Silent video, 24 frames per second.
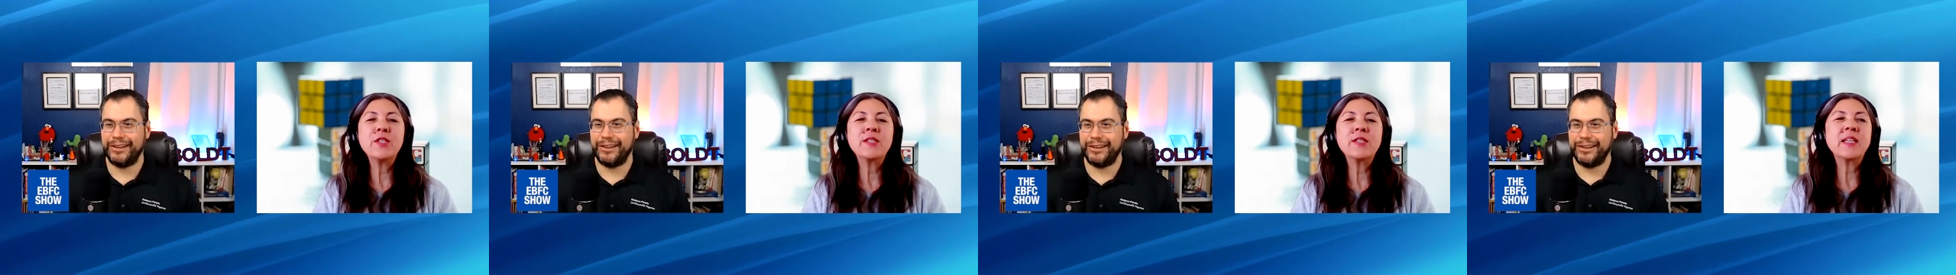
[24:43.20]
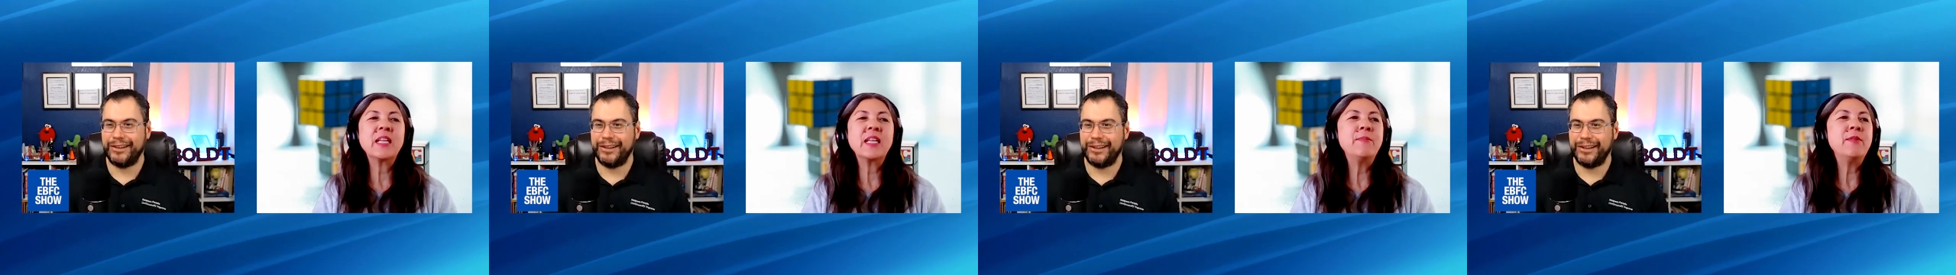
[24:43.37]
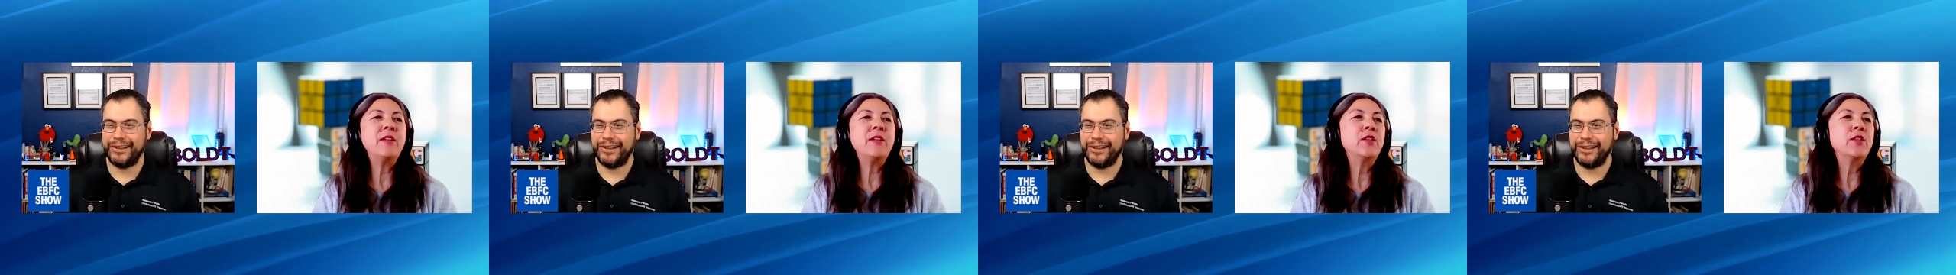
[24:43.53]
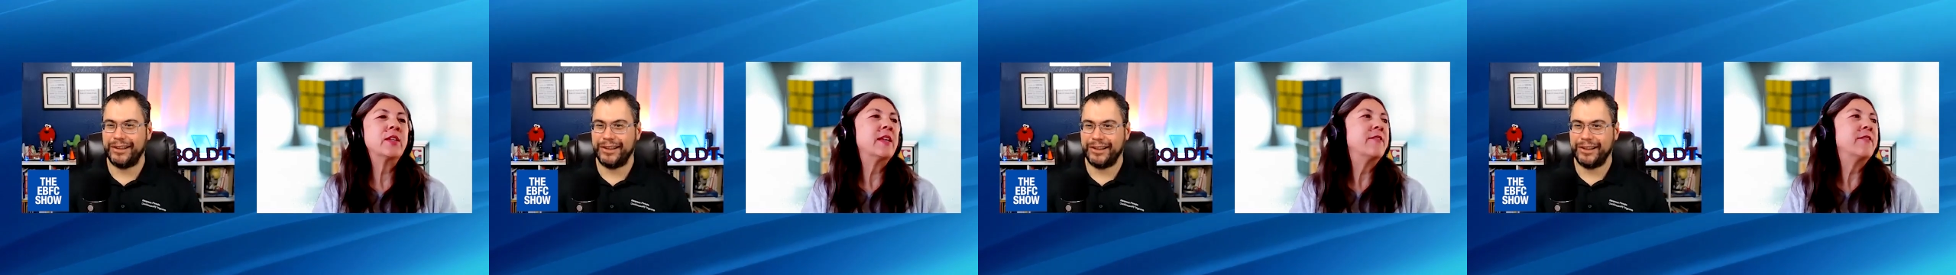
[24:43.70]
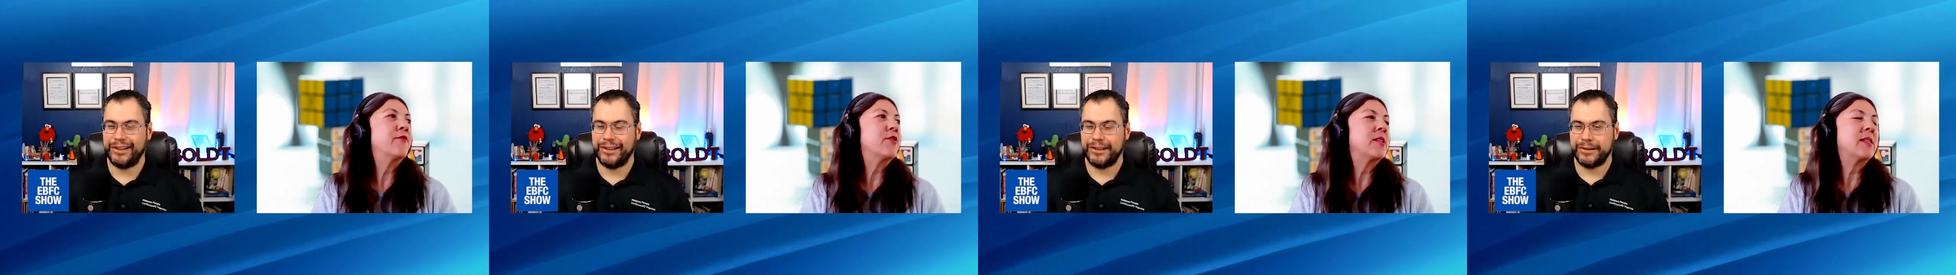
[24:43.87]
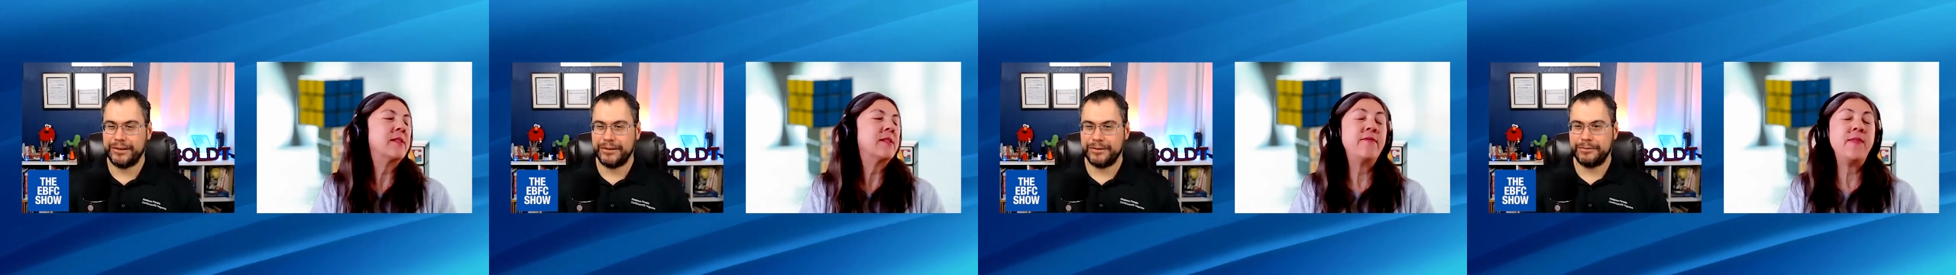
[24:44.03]
Speaker 1: just going to be
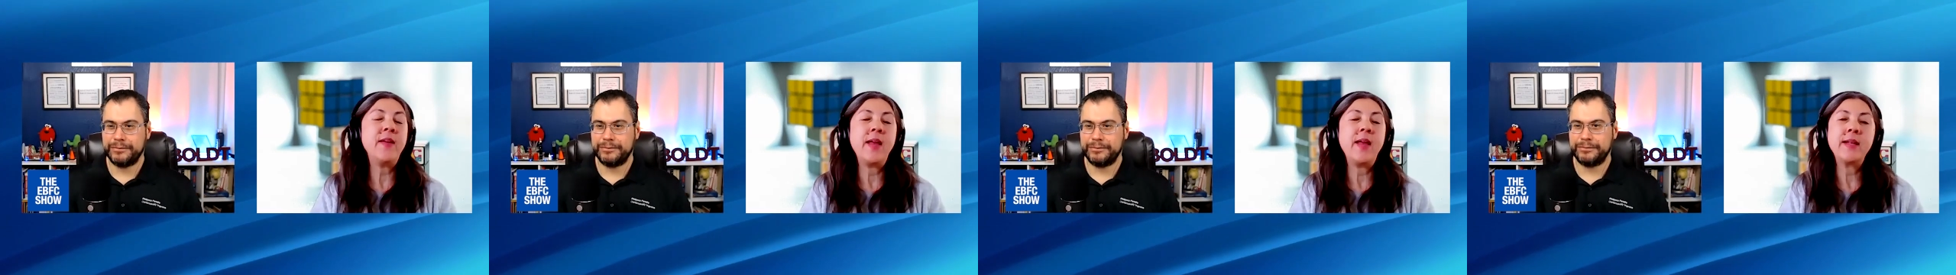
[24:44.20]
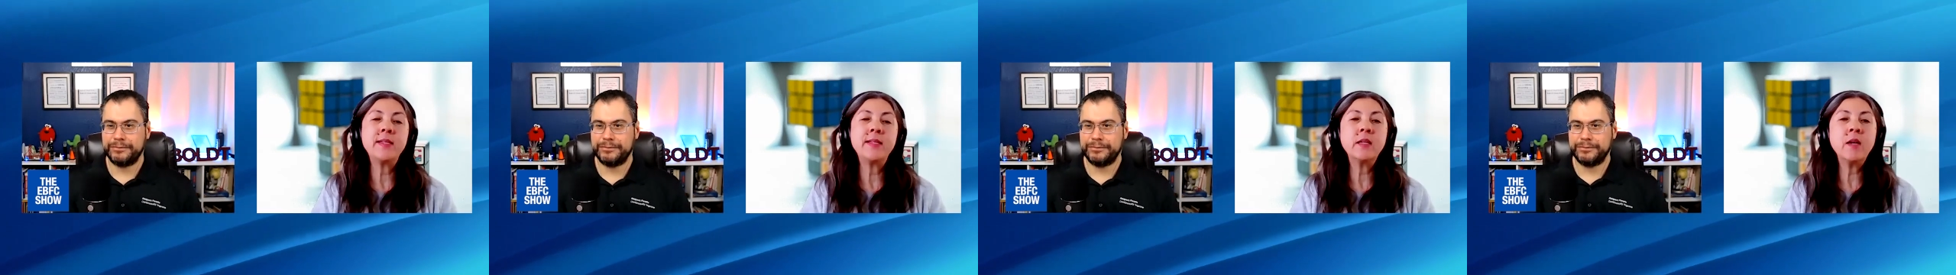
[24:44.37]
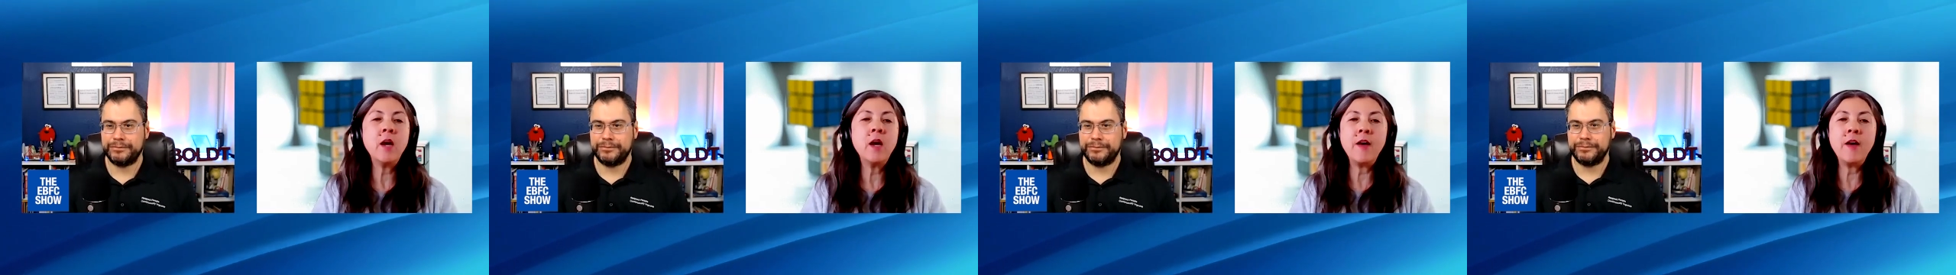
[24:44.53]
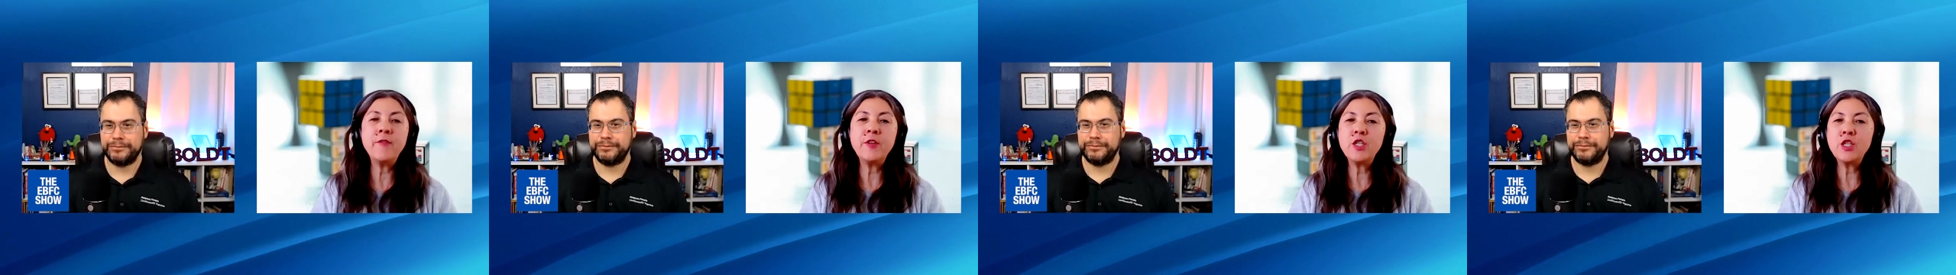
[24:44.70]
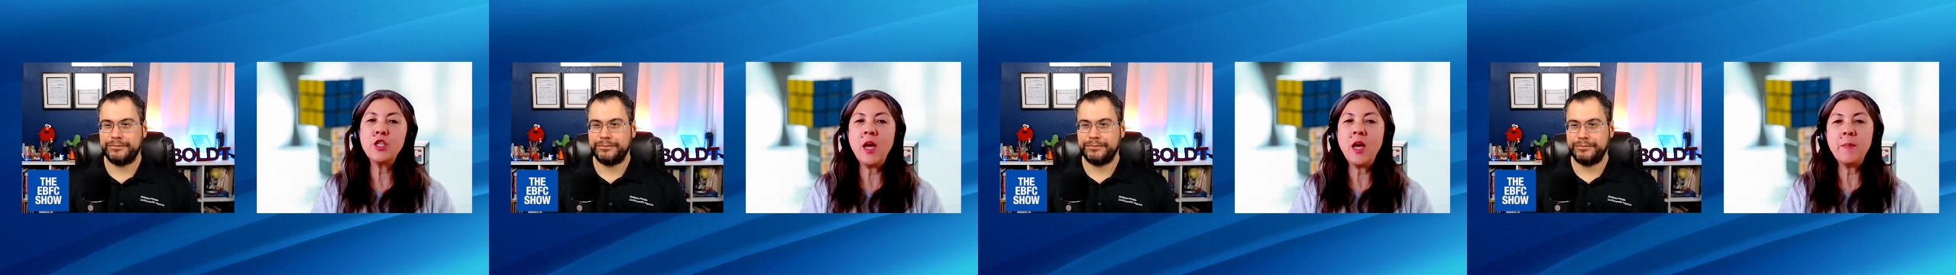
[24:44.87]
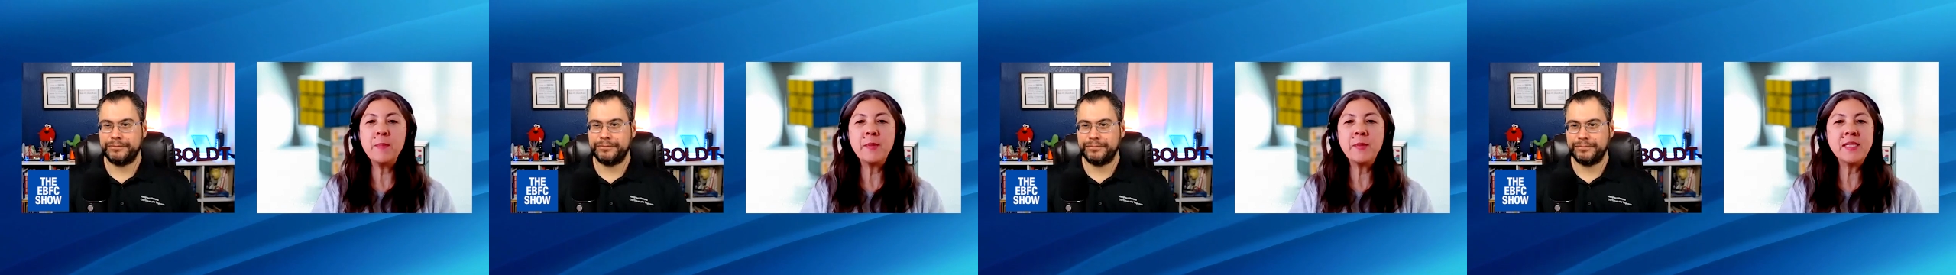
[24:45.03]
looking for some fancy coffee
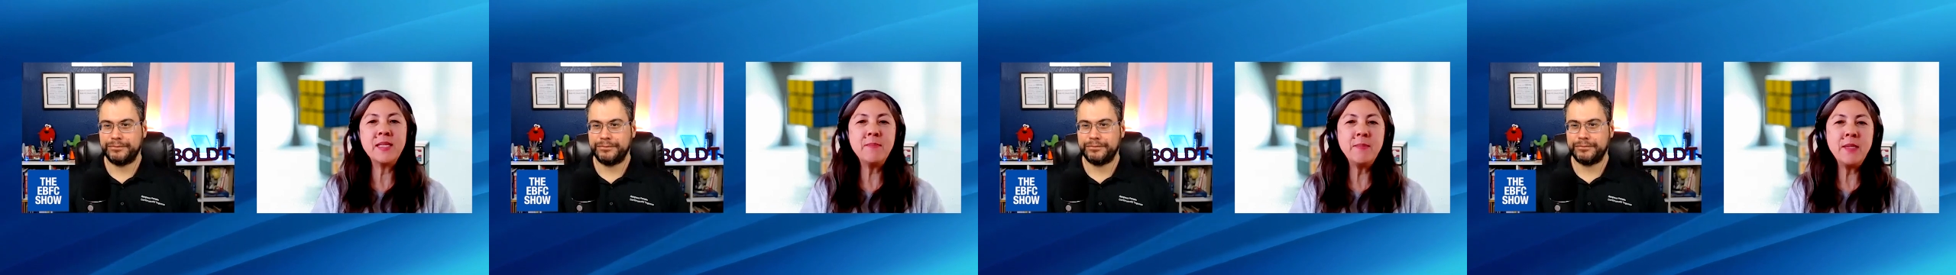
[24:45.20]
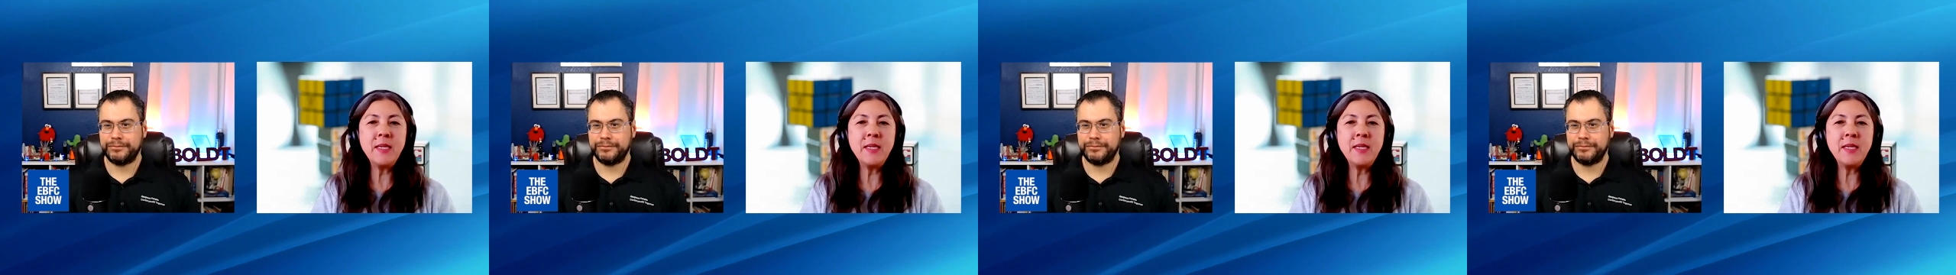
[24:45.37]
shops to